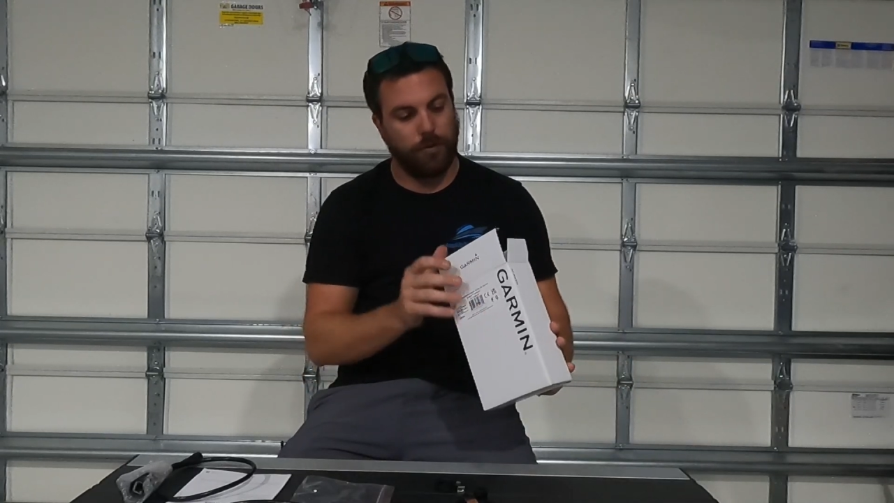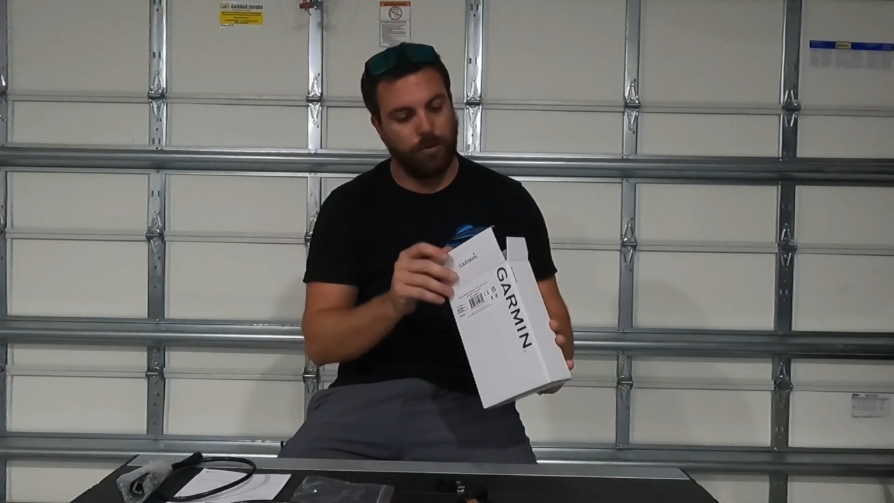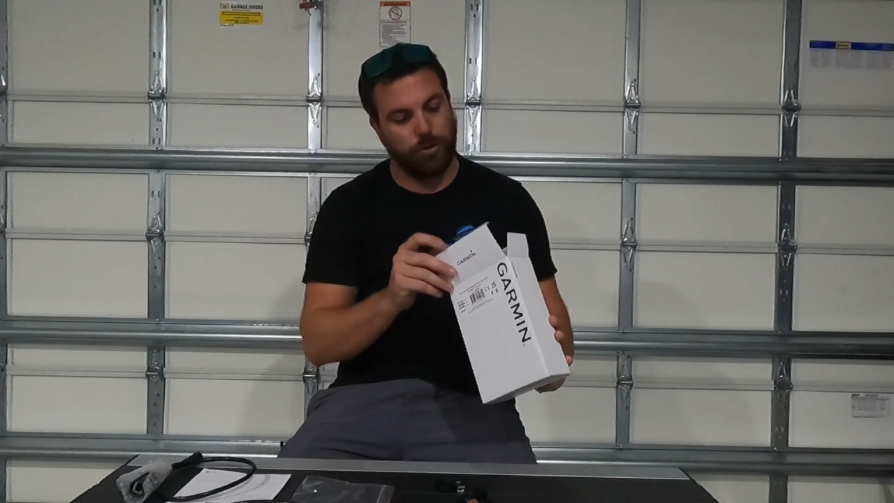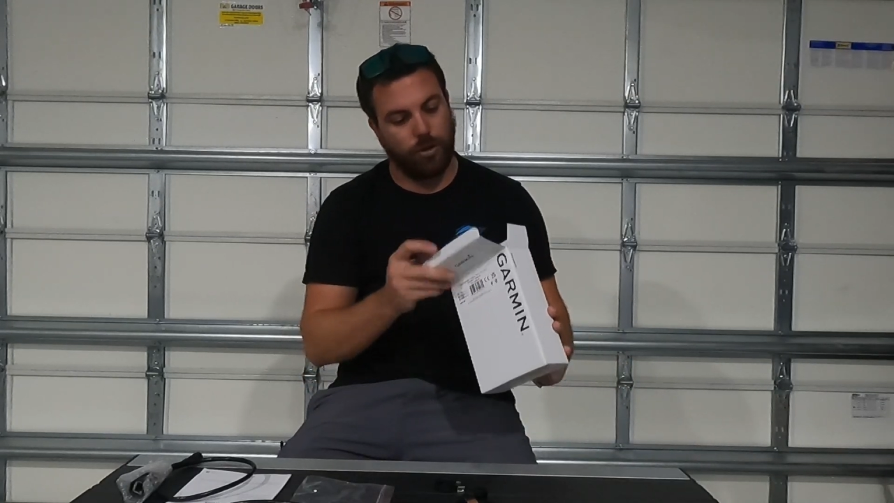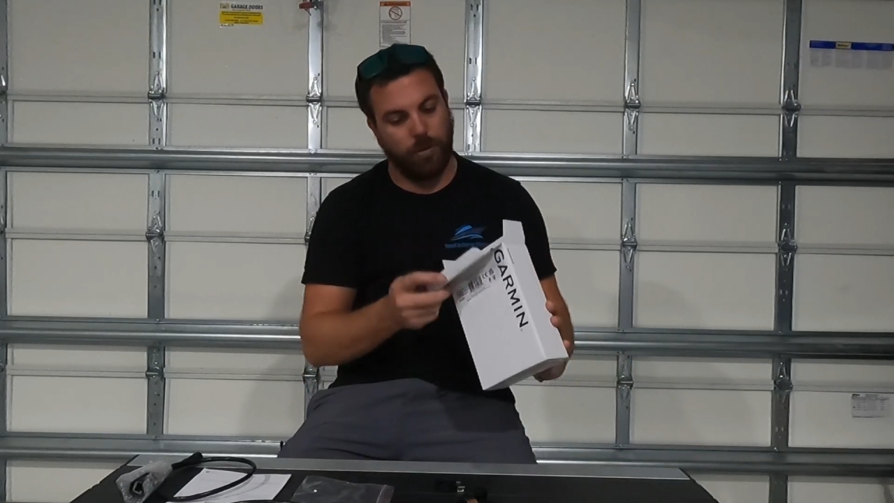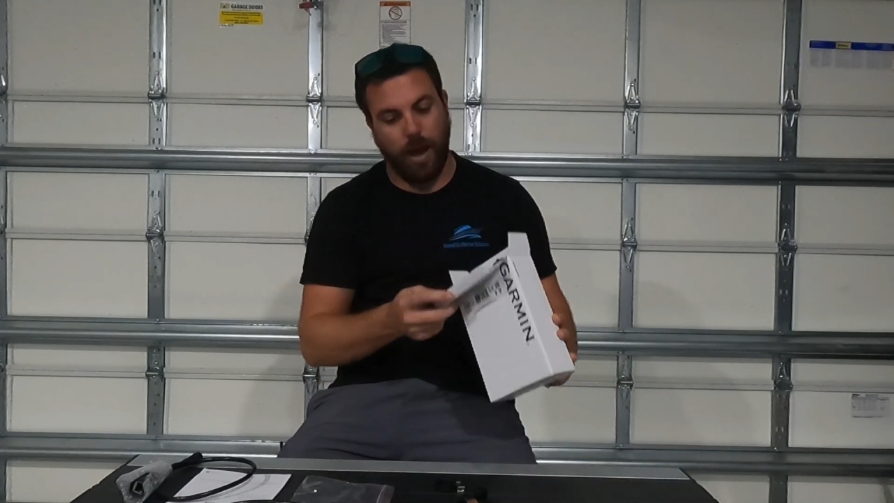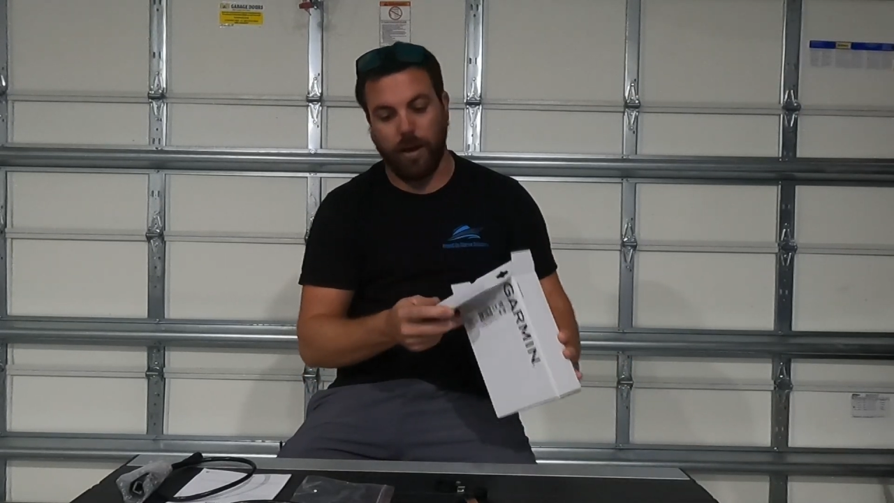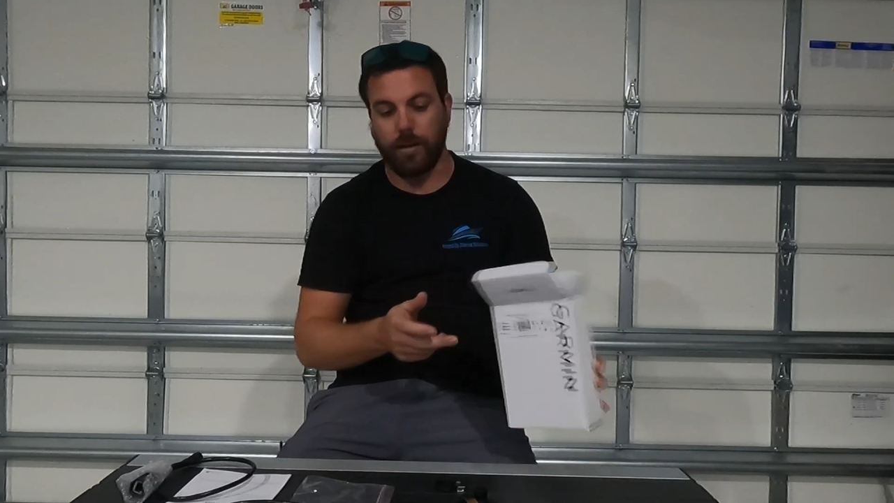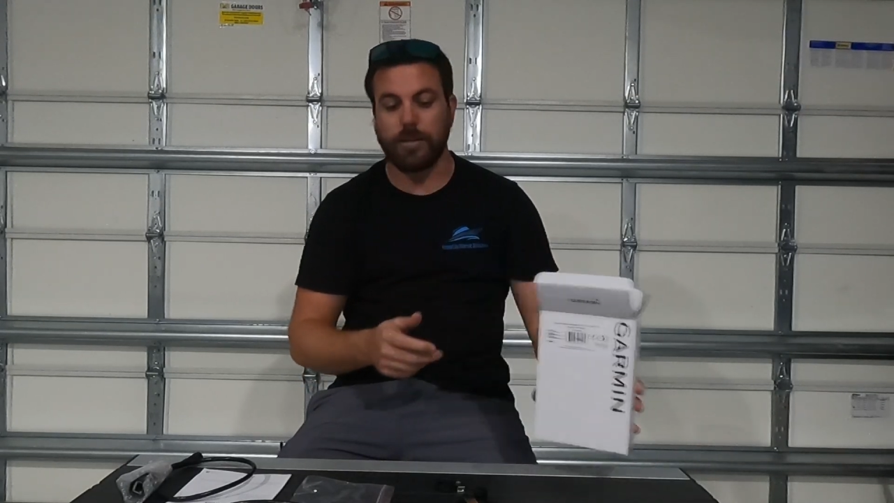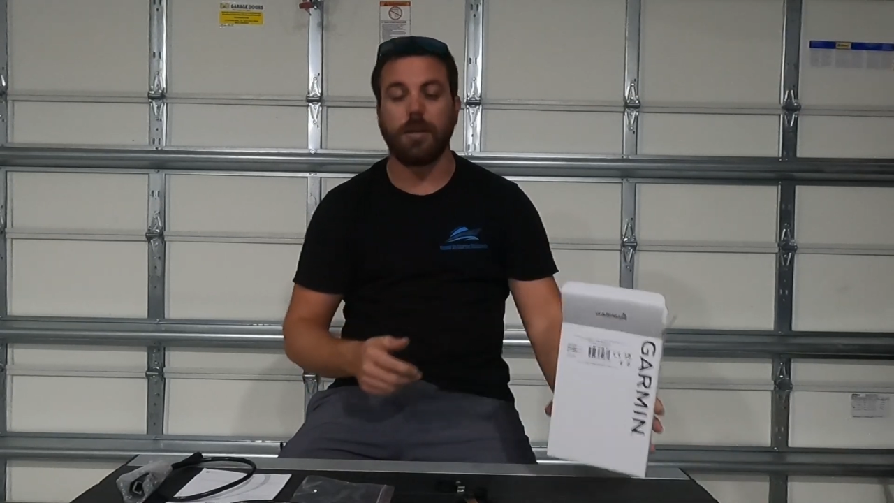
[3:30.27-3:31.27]
future
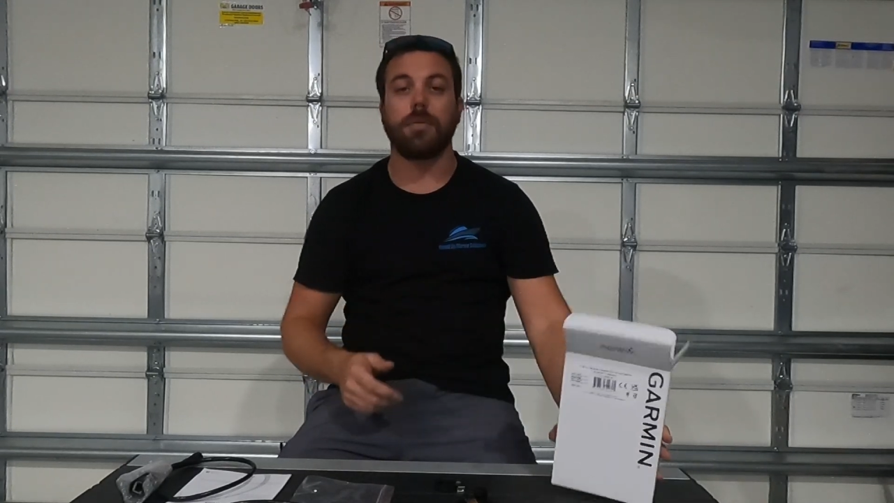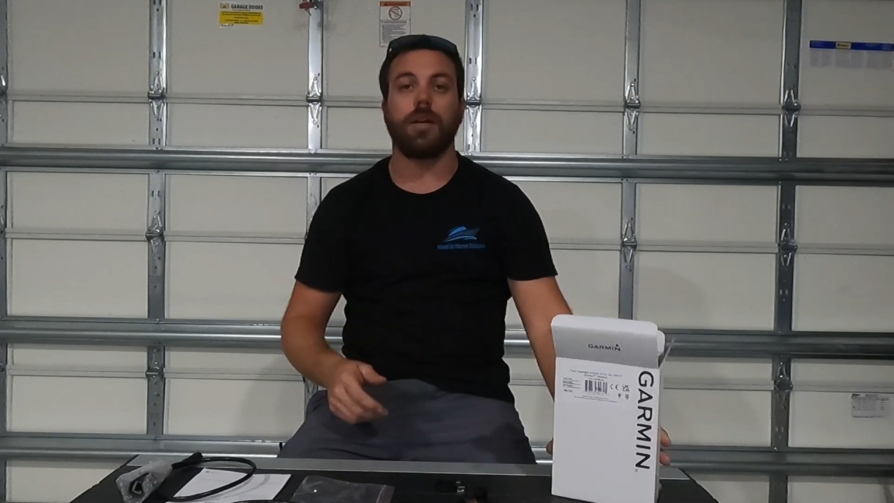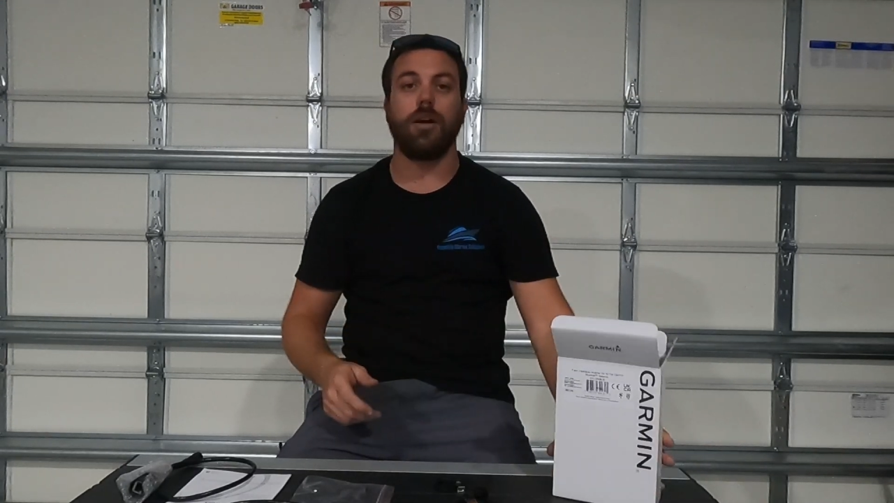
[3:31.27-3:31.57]
adding something